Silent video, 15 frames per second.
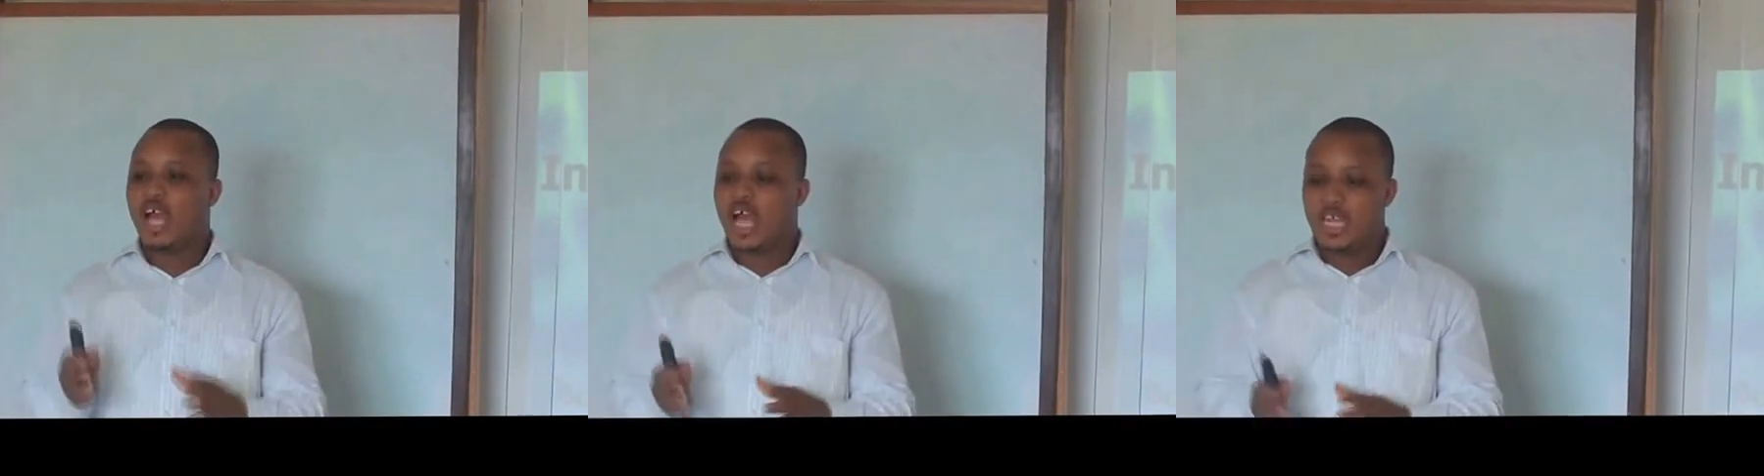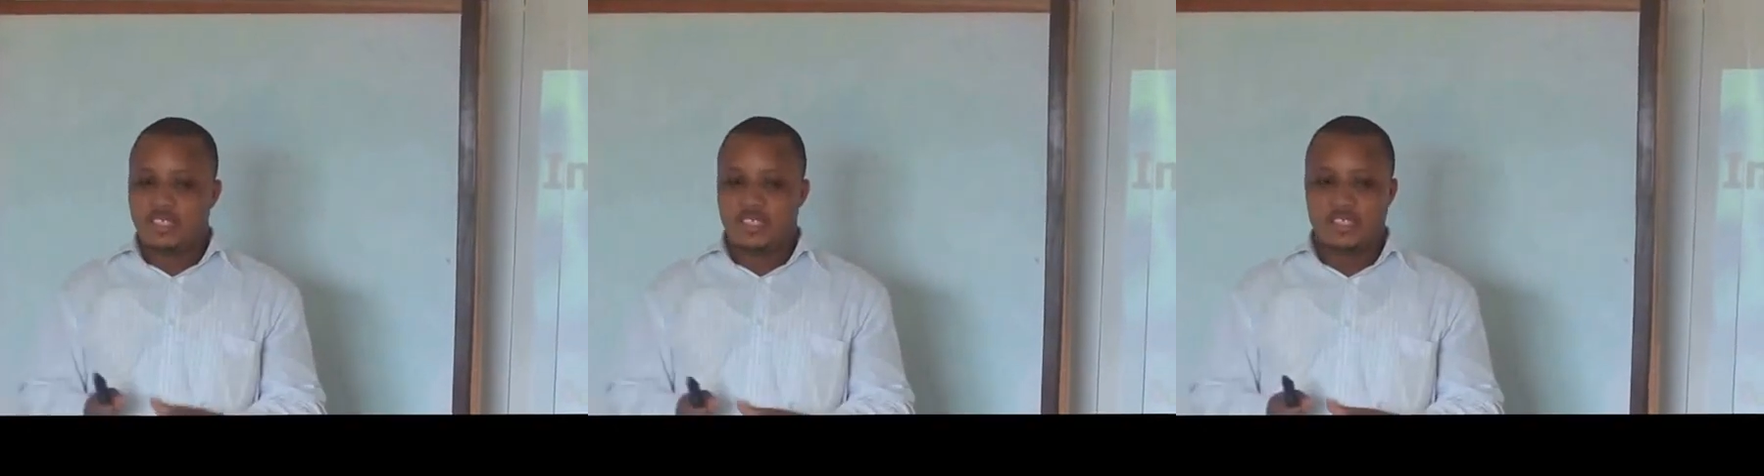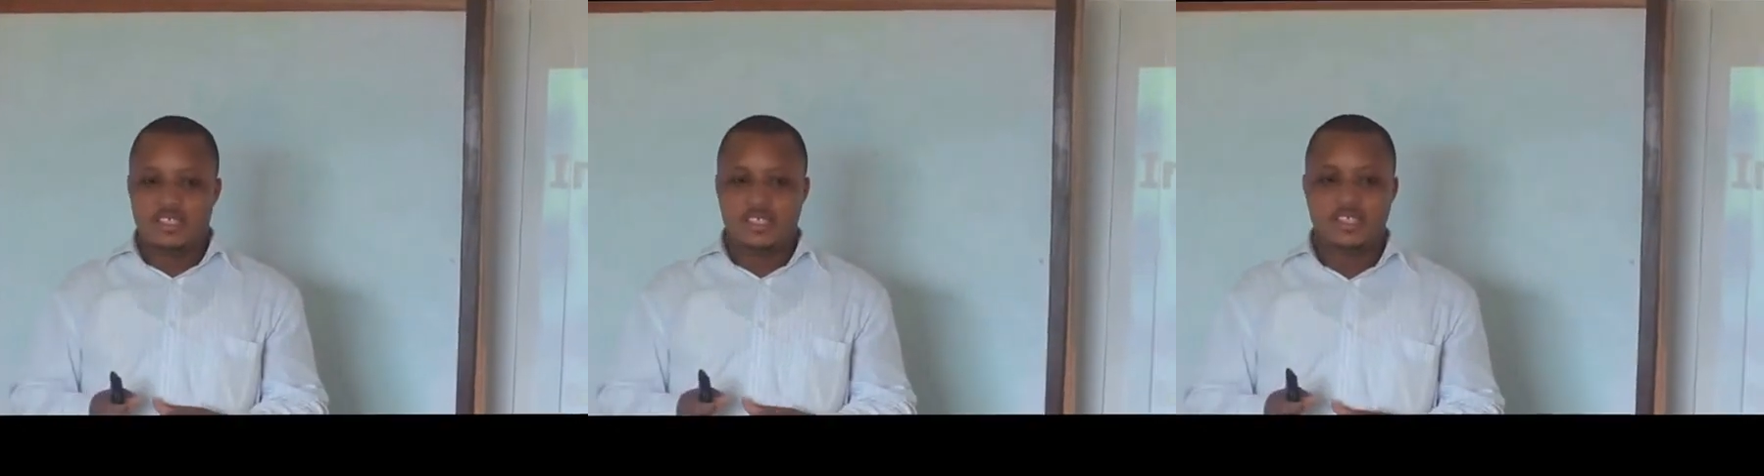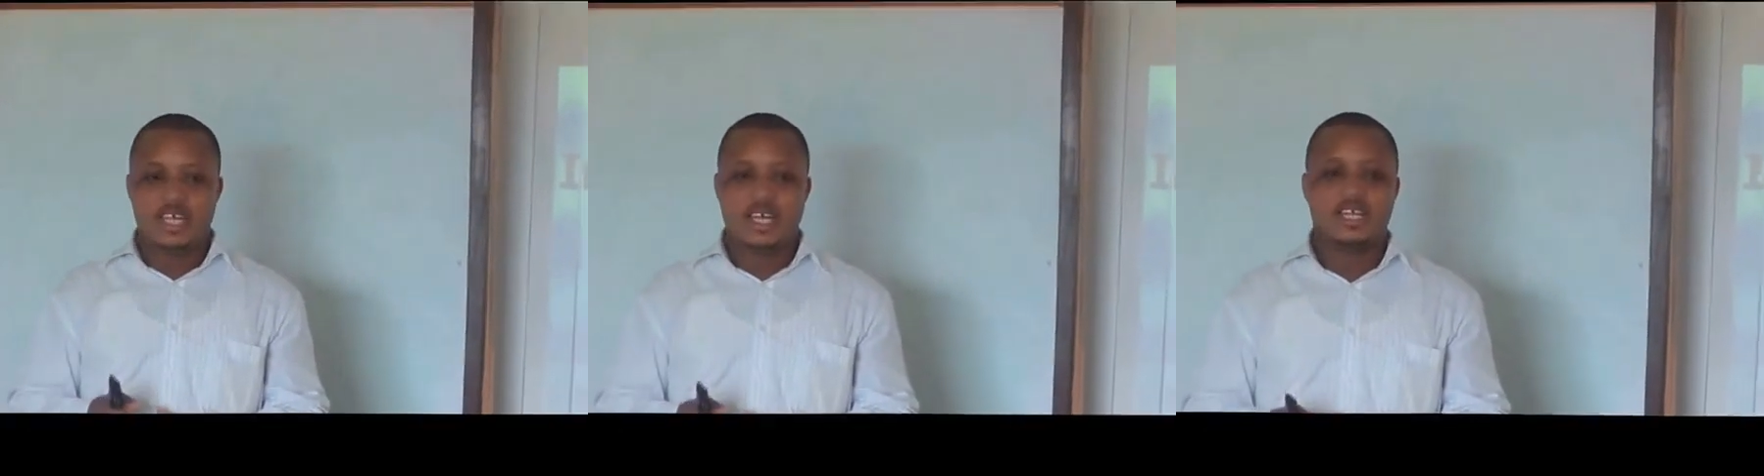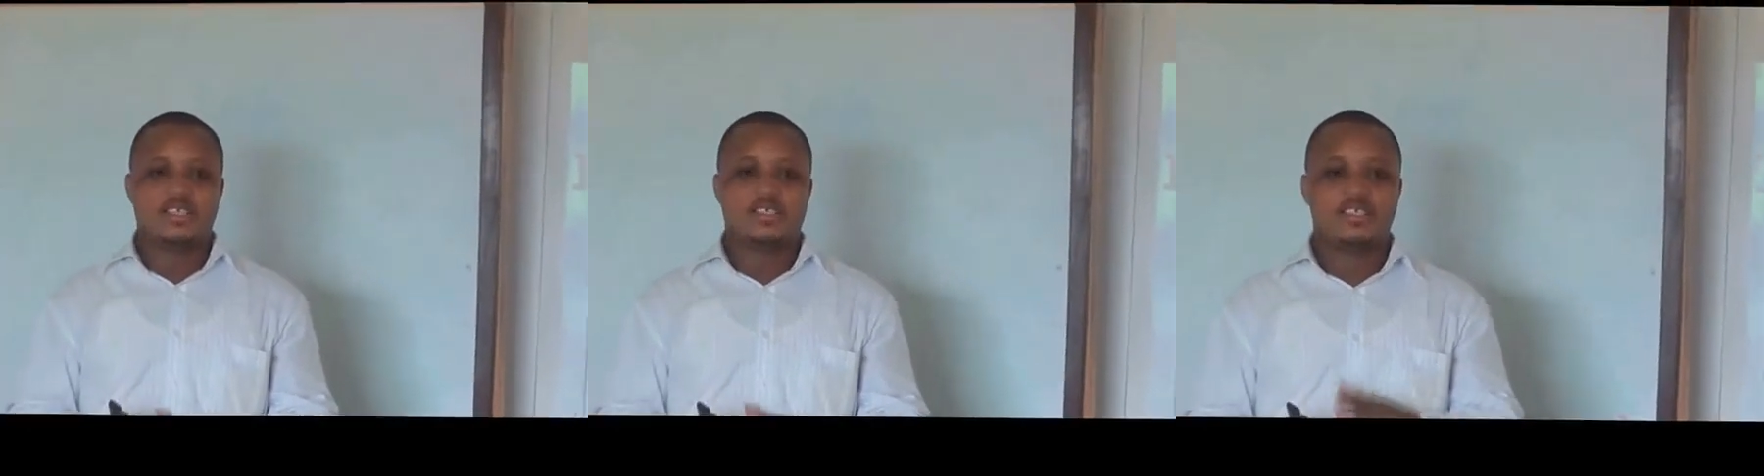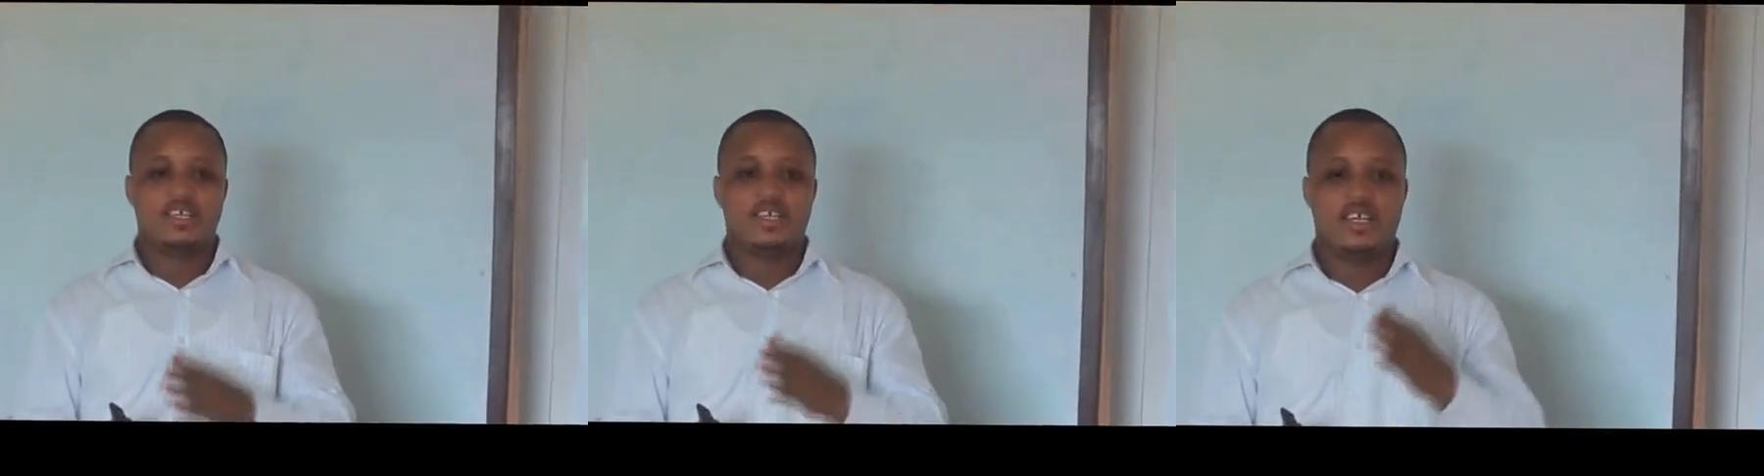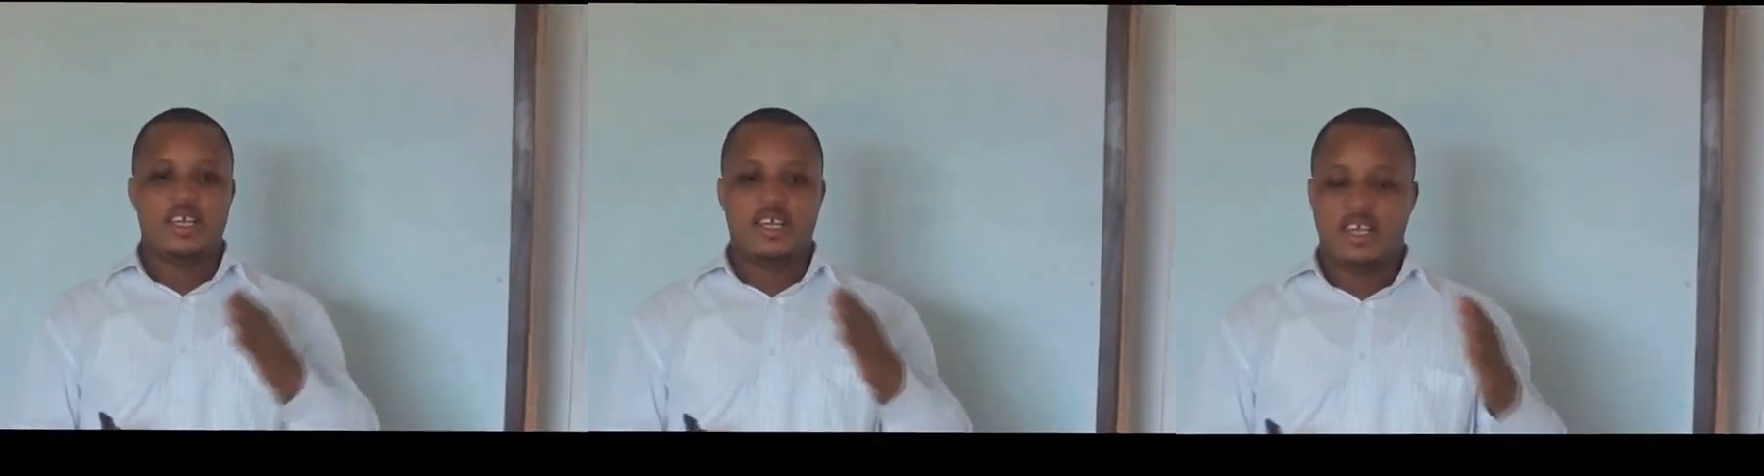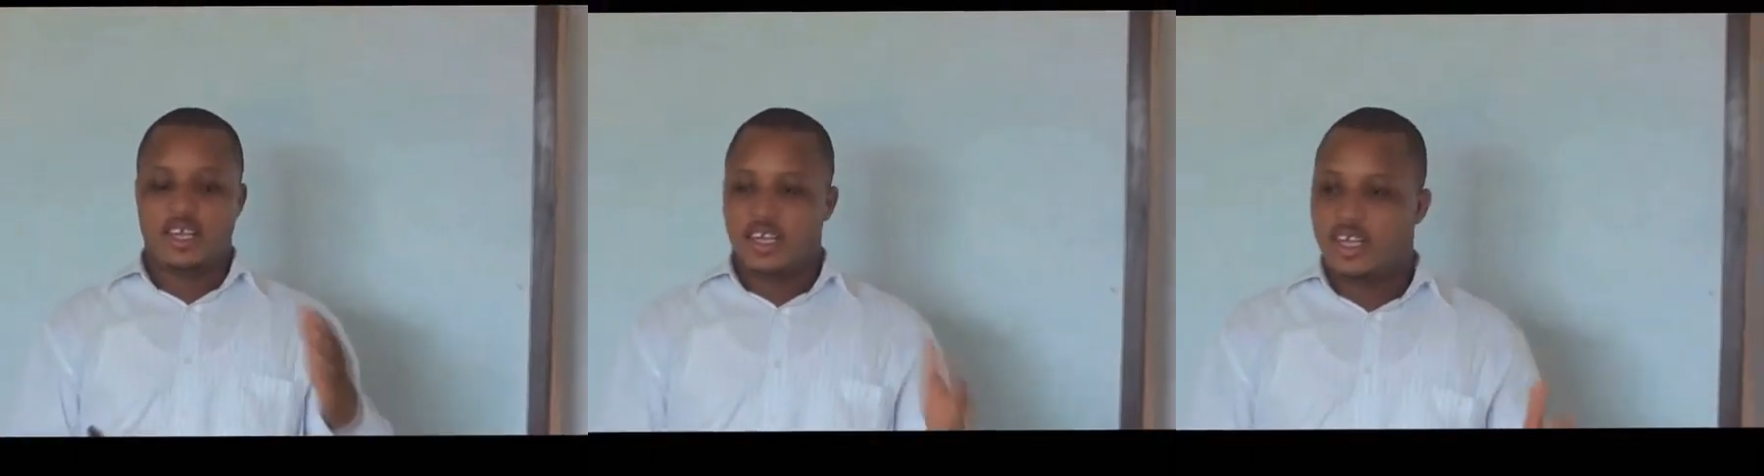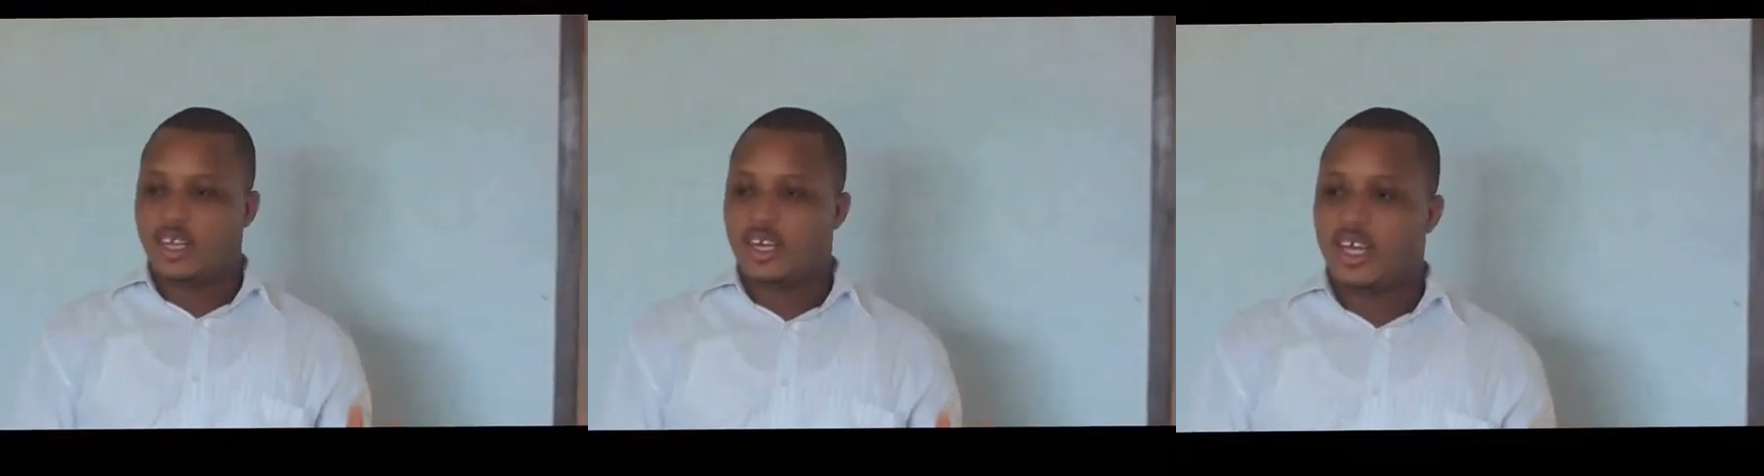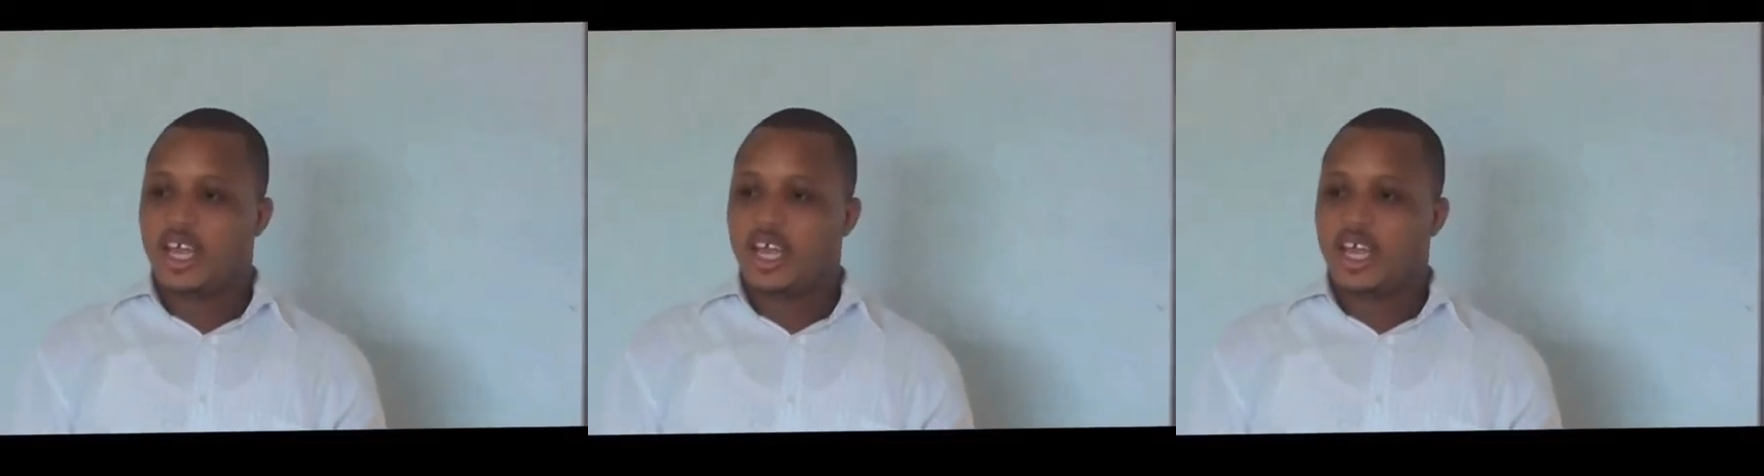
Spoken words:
ICT, that is